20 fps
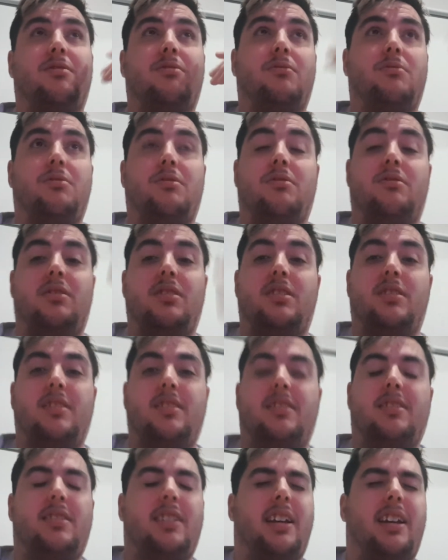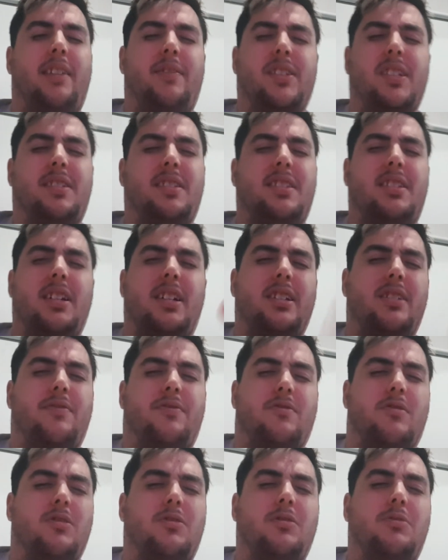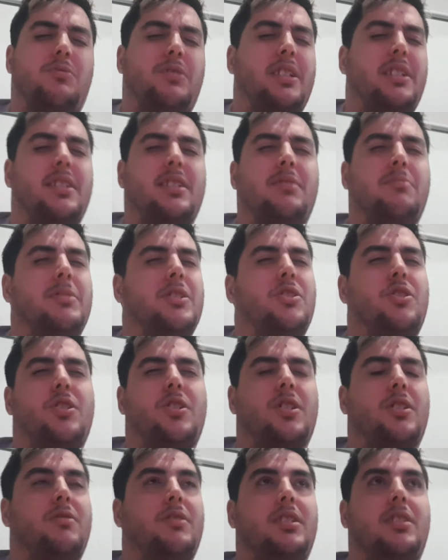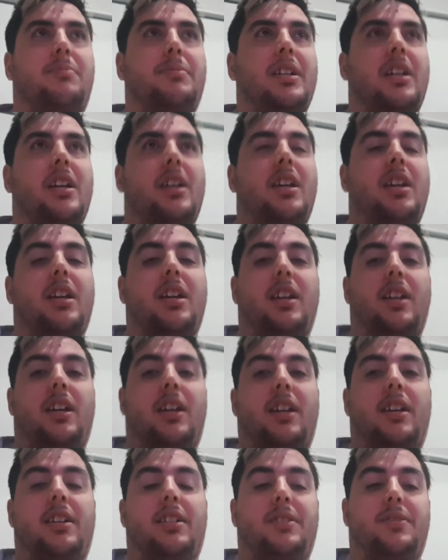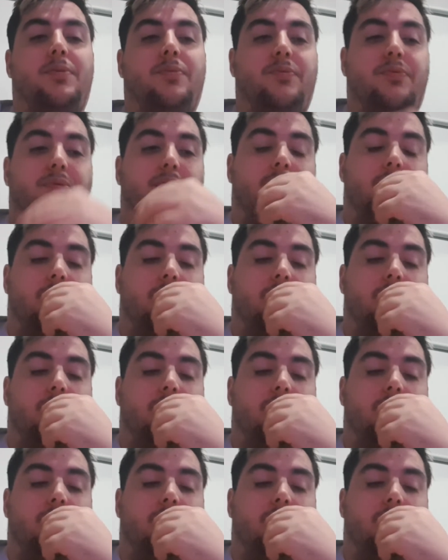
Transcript: Ooh, they have this Day of Ruin where demons show up. And